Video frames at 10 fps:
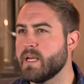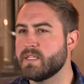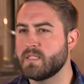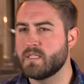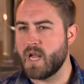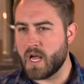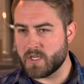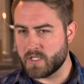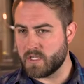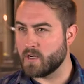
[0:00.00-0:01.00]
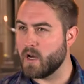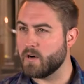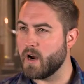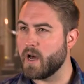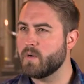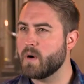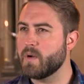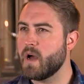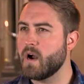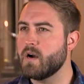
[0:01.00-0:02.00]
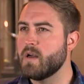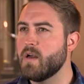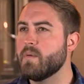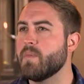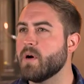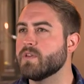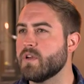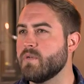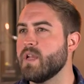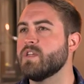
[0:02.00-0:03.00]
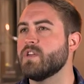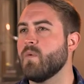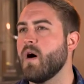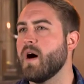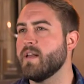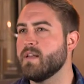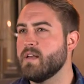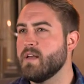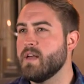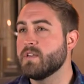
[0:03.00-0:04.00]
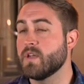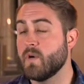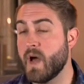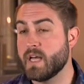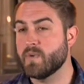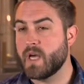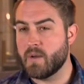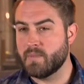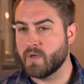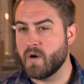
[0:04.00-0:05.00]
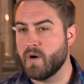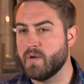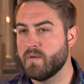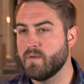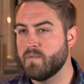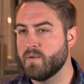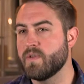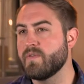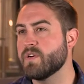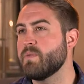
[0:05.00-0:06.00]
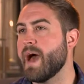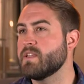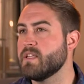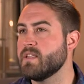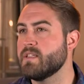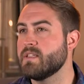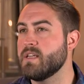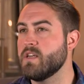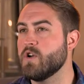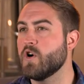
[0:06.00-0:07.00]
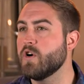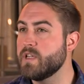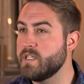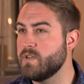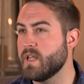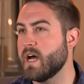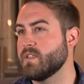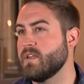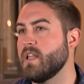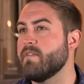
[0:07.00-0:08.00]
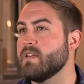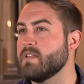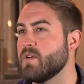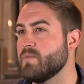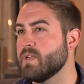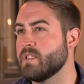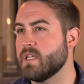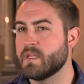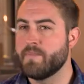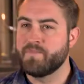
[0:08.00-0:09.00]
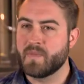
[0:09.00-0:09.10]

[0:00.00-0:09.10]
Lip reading: place, not just in Colorado where we are, but also nationwide. So as we got up and going, we brewed the first batches in early 2011. So it puts us